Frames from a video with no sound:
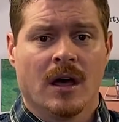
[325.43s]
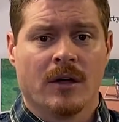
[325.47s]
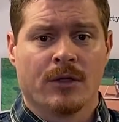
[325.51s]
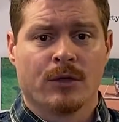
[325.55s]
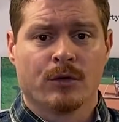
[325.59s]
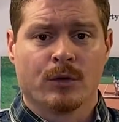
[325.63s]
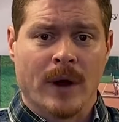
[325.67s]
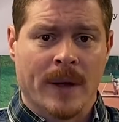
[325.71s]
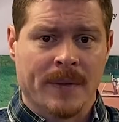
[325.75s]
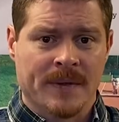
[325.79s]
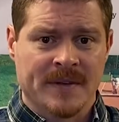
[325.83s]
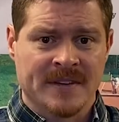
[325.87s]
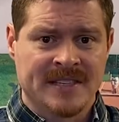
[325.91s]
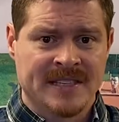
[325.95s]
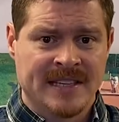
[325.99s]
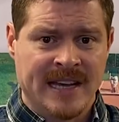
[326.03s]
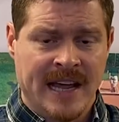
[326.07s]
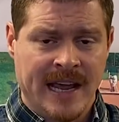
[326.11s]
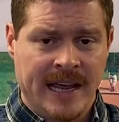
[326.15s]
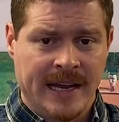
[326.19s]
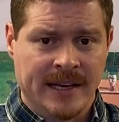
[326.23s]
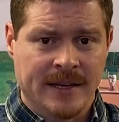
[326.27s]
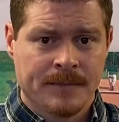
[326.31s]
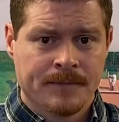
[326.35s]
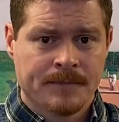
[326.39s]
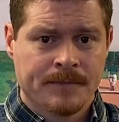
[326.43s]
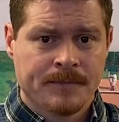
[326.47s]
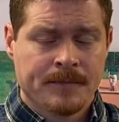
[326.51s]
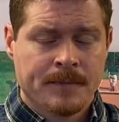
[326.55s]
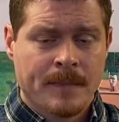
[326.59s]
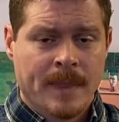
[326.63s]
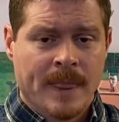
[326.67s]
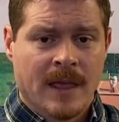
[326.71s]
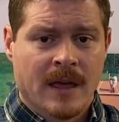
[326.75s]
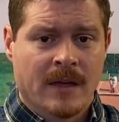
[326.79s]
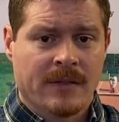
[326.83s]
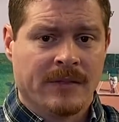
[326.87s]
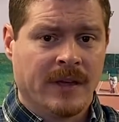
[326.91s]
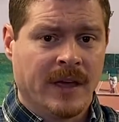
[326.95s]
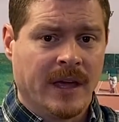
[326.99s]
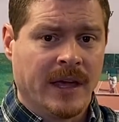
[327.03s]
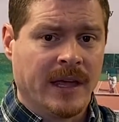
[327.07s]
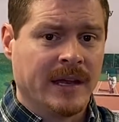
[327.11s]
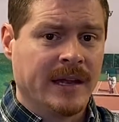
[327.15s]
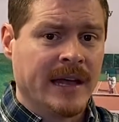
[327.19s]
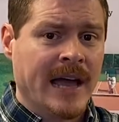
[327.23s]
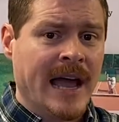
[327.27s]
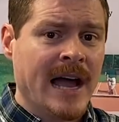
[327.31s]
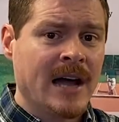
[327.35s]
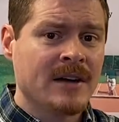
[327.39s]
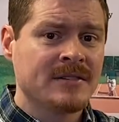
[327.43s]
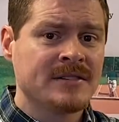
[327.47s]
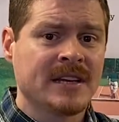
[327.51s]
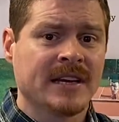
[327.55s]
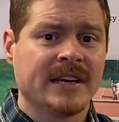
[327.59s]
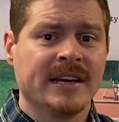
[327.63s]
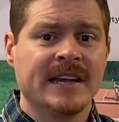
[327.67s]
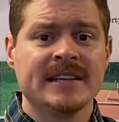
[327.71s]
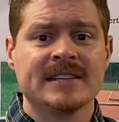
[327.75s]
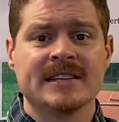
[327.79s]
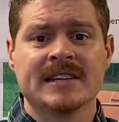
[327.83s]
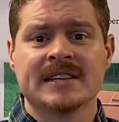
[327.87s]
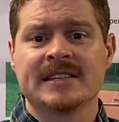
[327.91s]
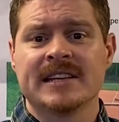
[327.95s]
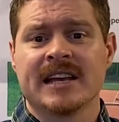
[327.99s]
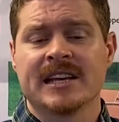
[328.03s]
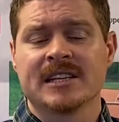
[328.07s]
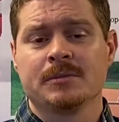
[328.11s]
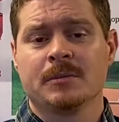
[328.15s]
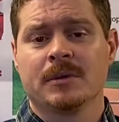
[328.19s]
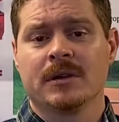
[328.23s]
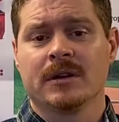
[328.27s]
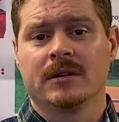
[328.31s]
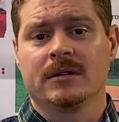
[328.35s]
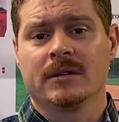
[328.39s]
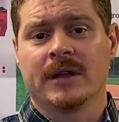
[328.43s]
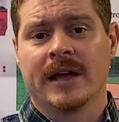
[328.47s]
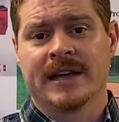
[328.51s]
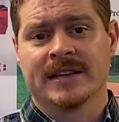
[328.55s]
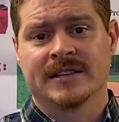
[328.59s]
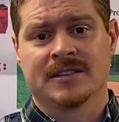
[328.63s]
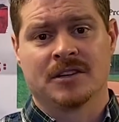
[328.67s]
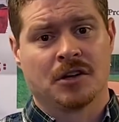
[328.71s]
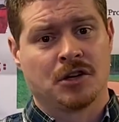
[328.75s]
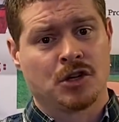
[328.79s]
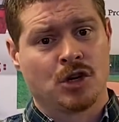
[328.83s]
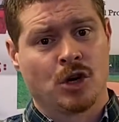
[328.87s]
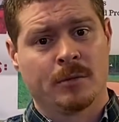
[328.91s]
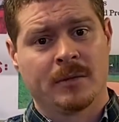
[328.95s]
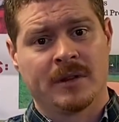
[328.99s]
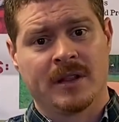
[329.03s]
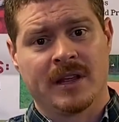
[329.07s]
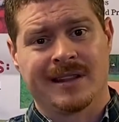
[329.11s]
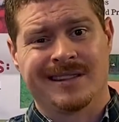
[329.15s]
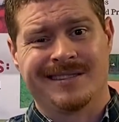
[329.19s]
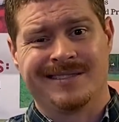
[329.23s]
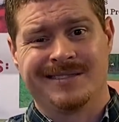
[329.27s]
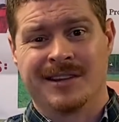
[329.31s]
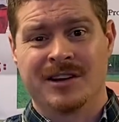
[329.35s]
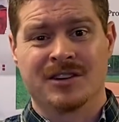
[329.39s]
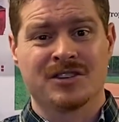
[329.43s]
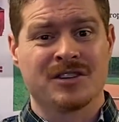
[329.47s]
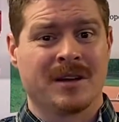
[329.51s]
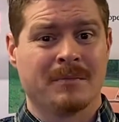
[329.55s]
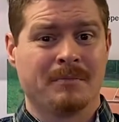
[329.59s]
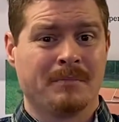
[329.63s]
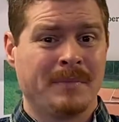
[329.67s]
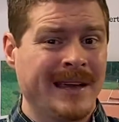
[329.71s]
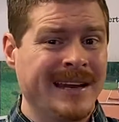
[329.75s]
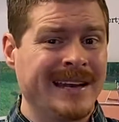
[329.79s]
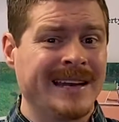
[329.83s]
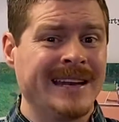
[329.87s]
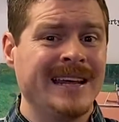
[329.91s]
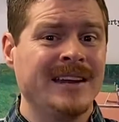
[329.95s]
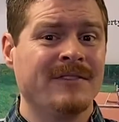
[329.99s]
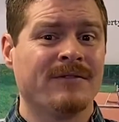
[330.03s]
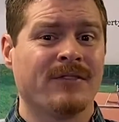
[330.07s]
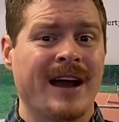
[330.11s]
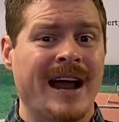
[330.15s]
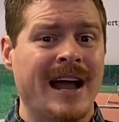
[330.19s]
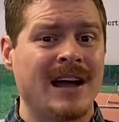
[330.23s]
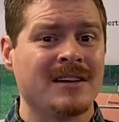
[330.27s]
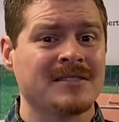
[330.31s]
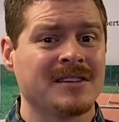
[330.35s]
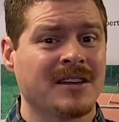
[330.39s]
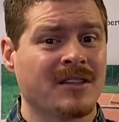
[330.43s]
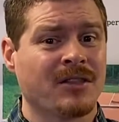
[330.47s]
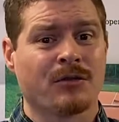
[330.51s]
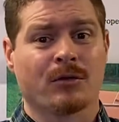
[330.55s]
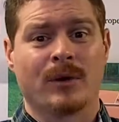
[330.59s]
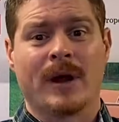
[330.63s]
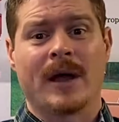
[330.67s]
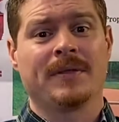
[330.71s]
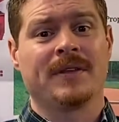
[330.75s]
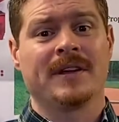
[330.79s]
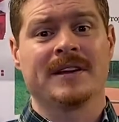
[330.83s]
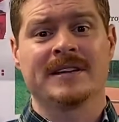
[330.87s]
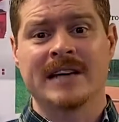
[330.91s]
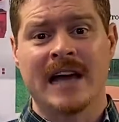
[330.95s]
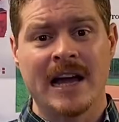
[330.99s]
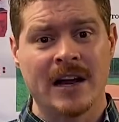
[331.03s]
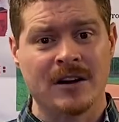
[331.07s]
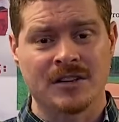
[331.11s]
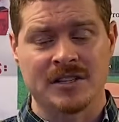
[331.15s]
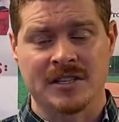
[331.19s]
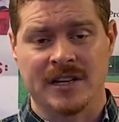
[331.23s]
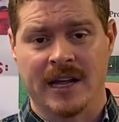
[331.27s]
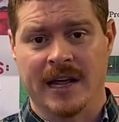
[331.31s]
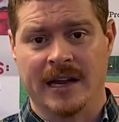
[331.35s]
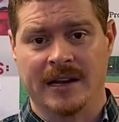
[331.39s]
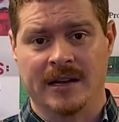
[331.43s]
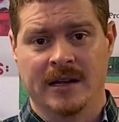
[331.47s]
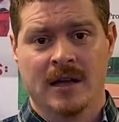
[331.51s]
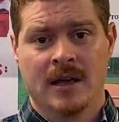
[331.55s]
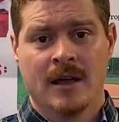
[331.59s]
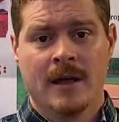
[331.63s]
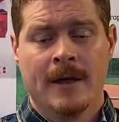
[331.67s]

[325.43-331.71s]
throughout the state. The housing needs assessment has determined that there's a big need for housing throughout the entire state.